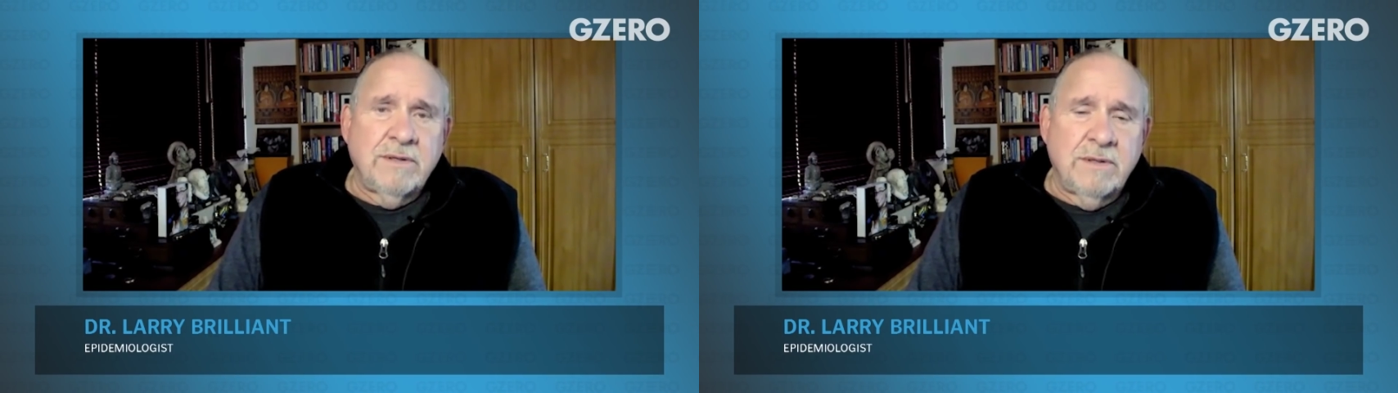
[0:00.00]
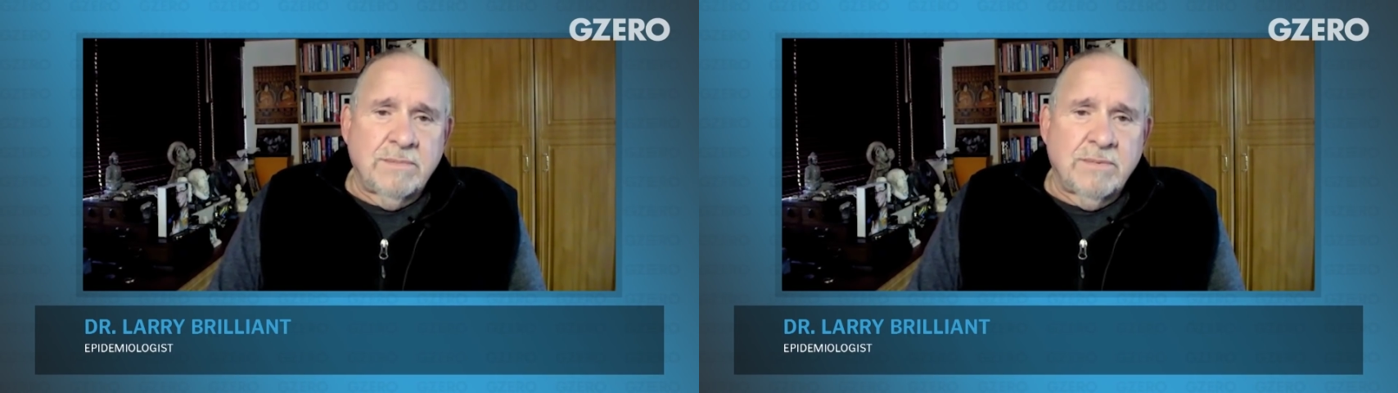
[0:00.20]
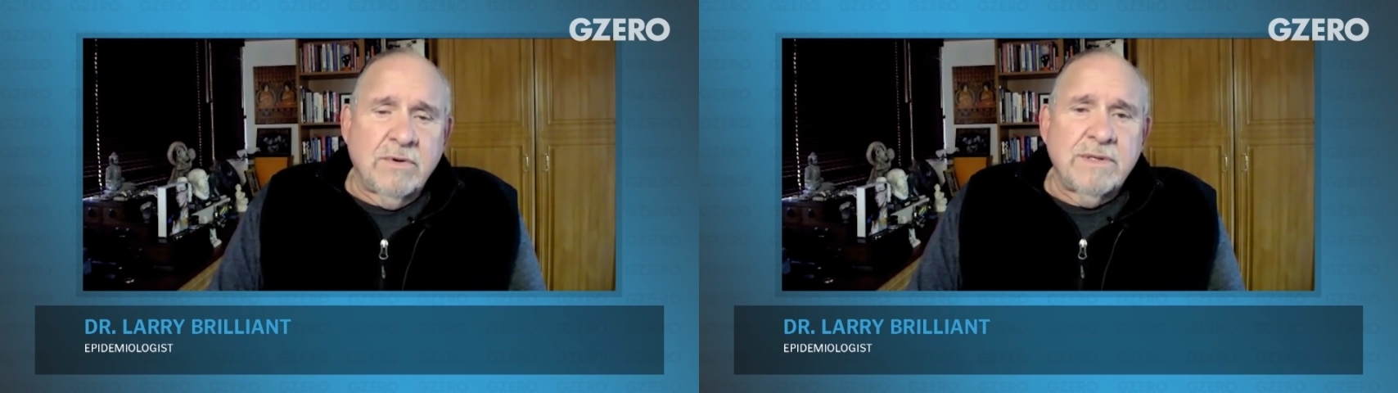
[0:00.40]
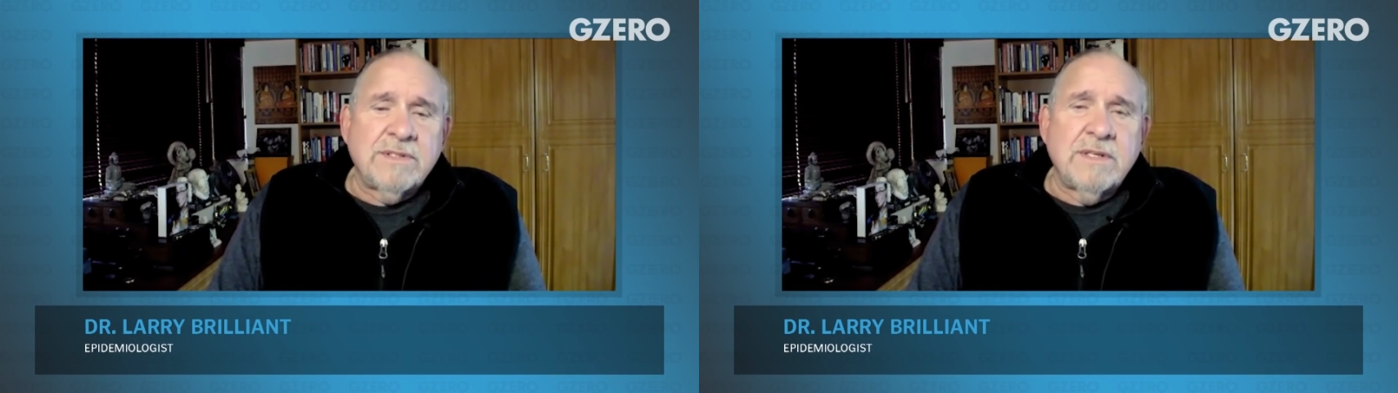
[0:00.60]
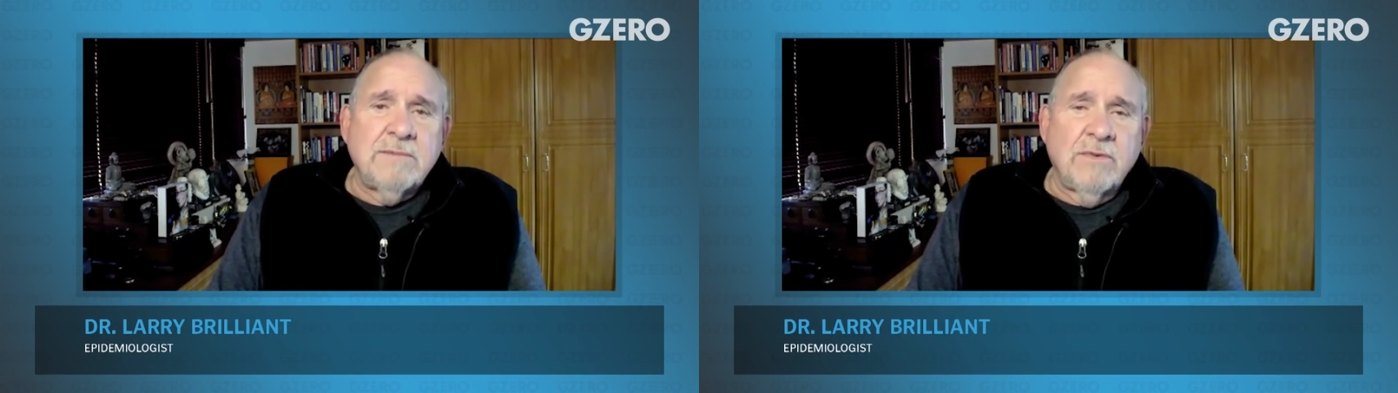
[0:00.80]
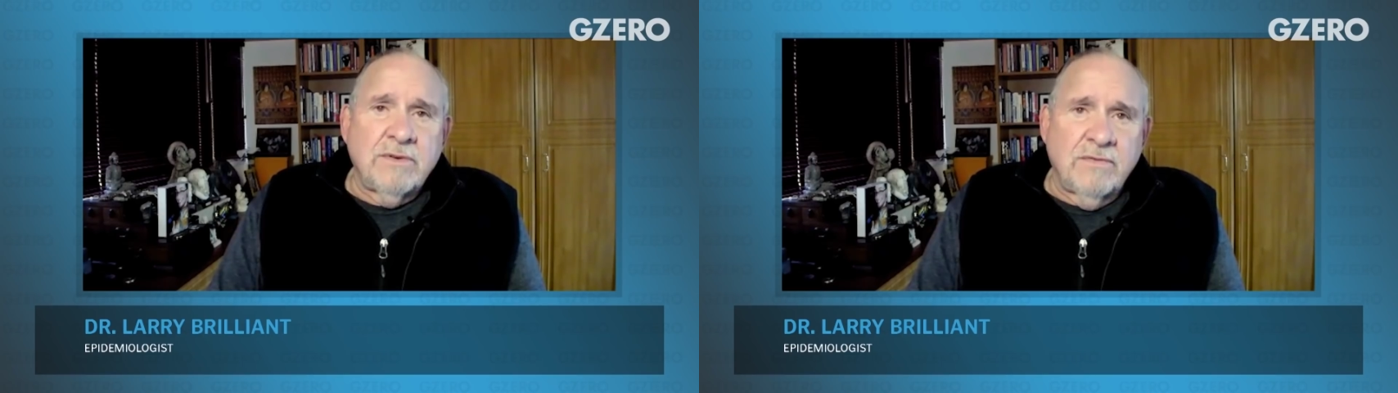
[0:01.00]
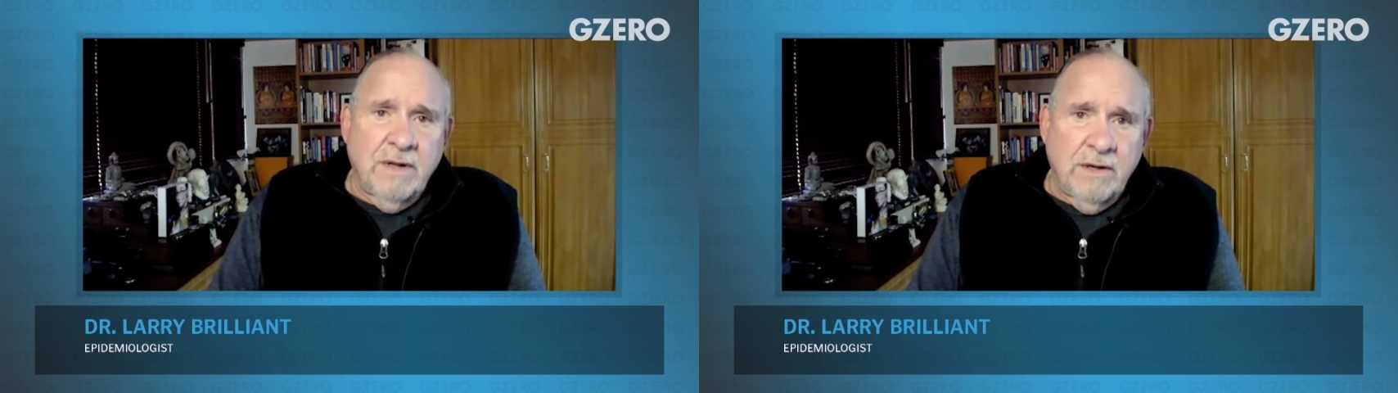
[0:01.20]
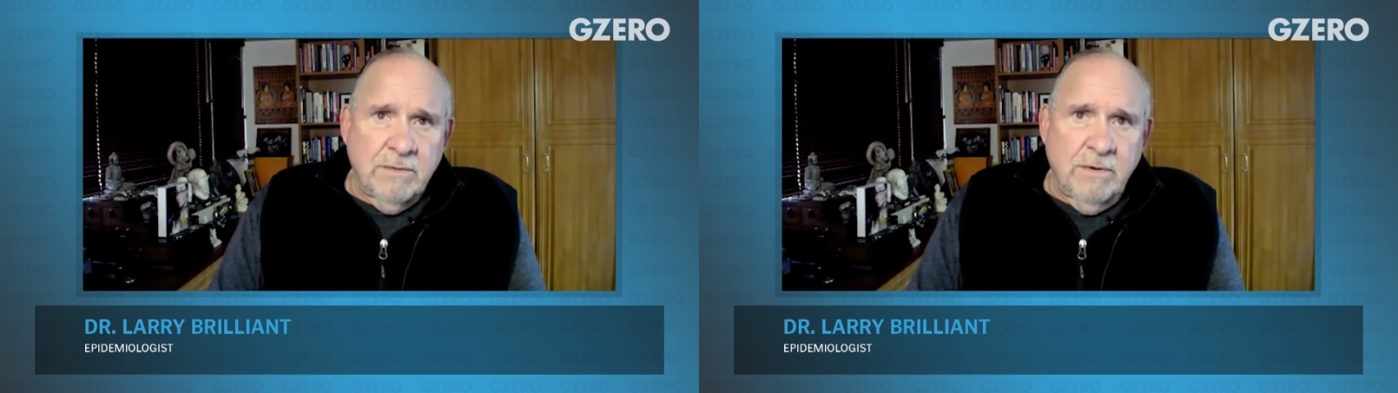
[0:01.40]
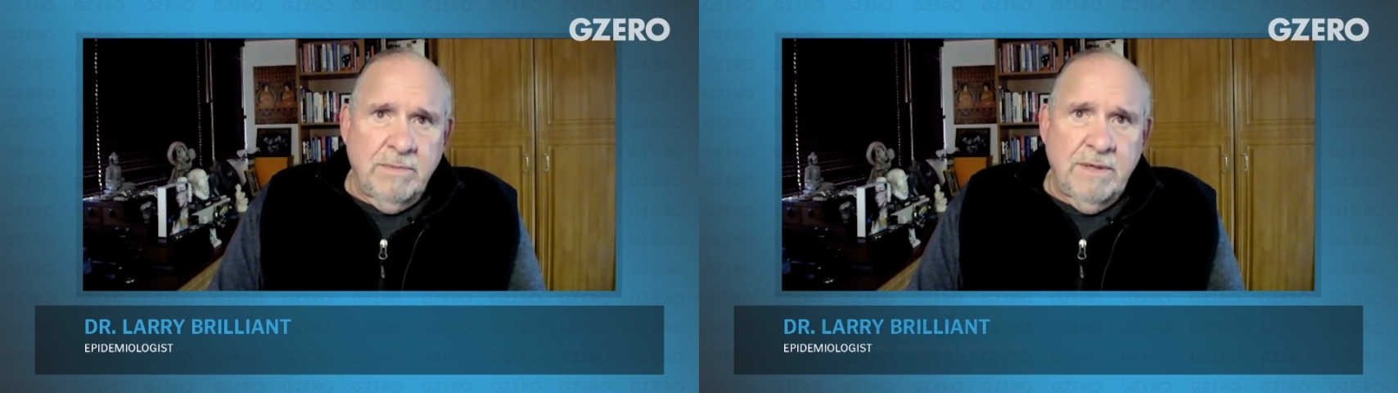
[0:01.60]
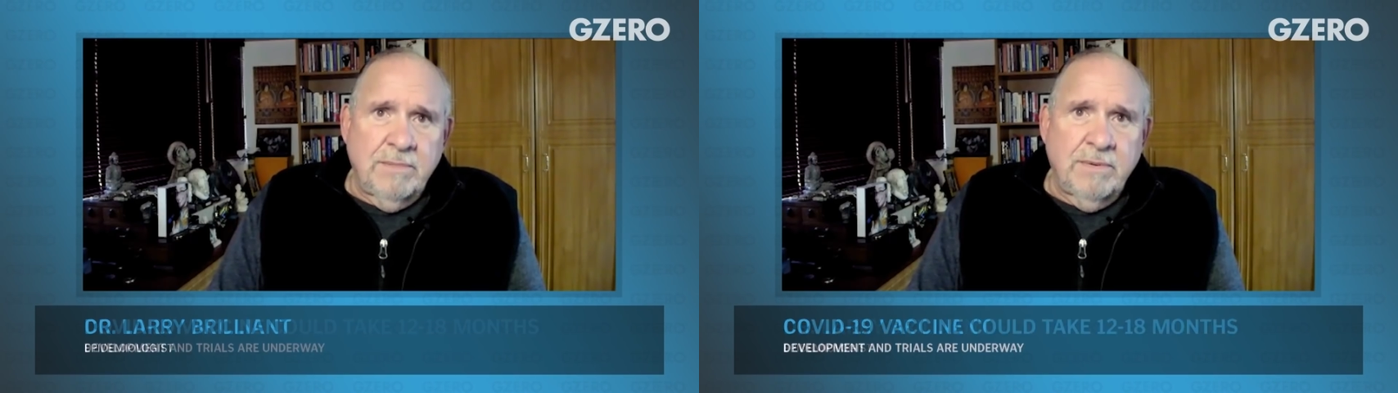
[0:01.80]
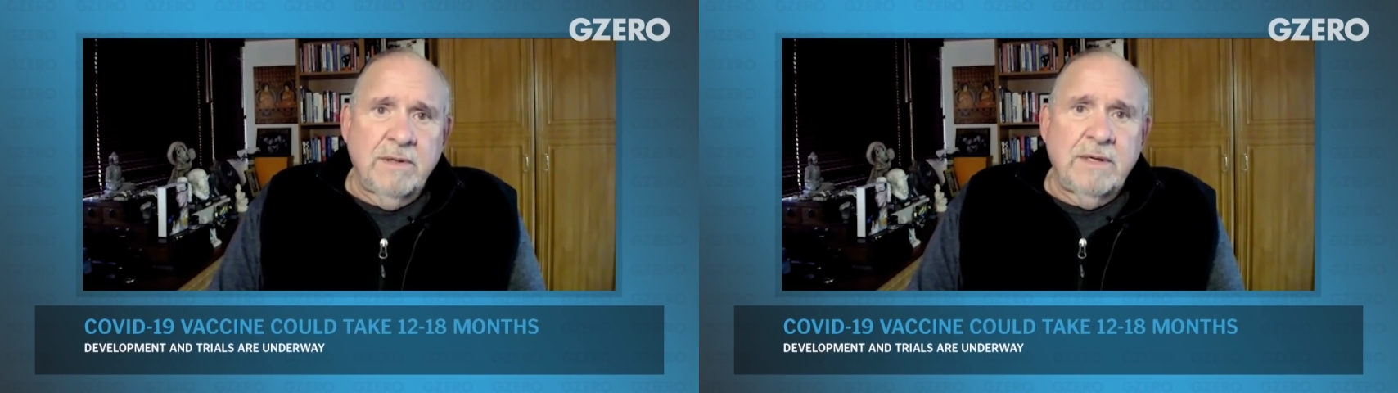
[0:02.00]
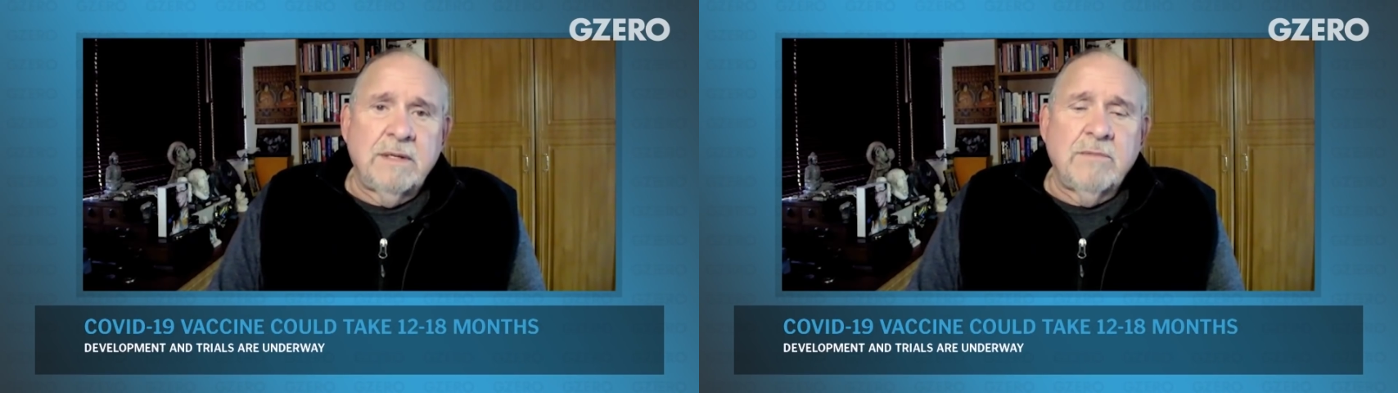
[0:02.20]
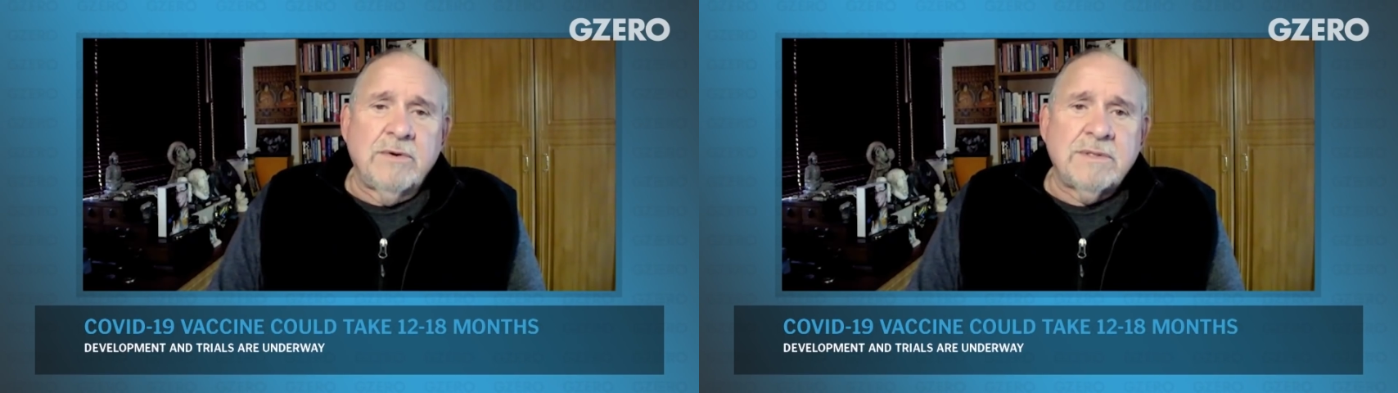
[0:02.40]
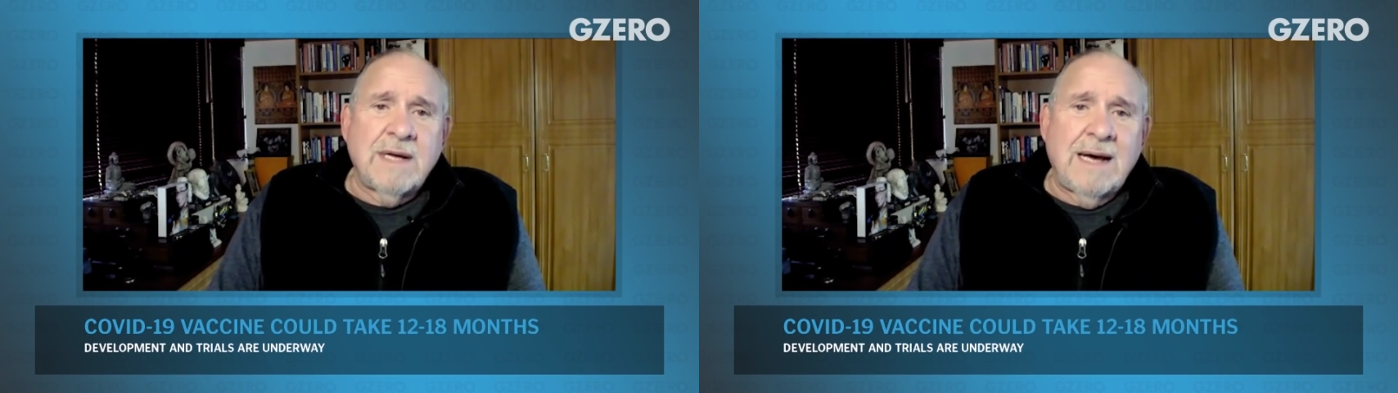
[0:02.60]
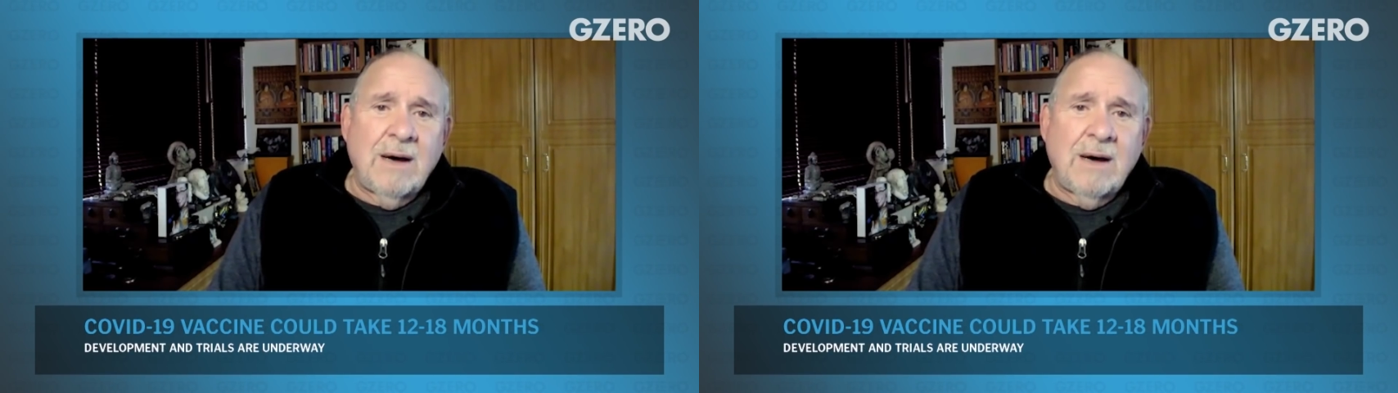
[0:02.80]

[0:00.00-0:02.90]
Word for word: to the poorest and most vulnerable people in the most